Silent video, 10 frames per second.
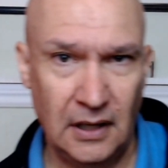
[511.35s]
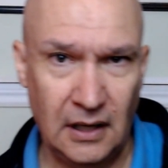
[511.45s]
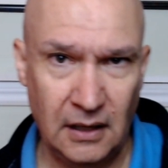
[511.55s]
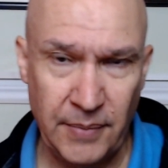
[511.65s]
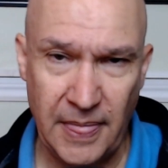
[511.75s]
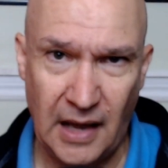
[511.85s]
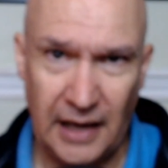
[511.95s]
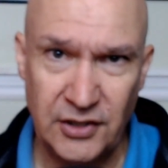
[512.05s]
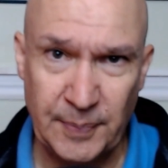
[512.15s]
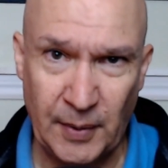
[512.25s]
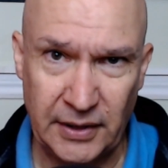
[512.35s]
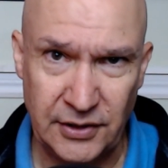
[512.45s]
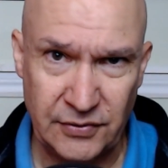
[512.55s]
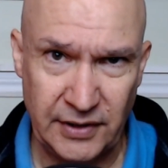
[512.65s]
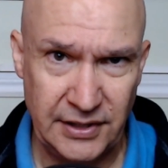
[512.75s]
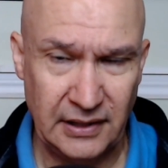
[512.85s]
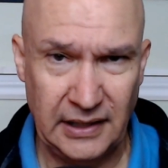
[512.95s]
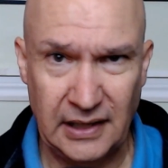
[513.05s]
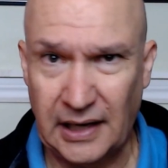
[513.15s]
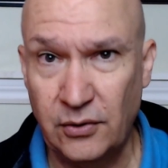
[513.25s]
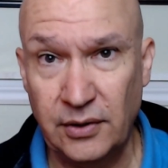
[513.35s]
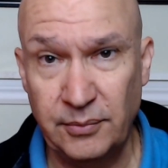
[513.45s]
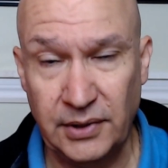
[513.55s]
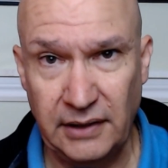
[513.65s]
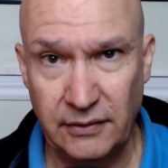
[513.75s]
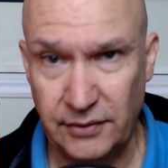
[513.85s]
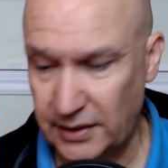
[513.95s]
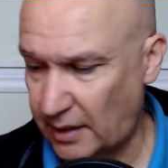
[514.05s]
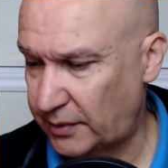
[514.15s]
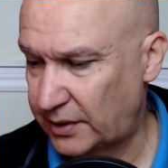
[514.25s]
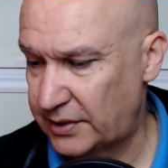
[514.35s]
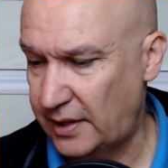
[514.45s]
I just bought this recently and I couldn't believe the resemblance.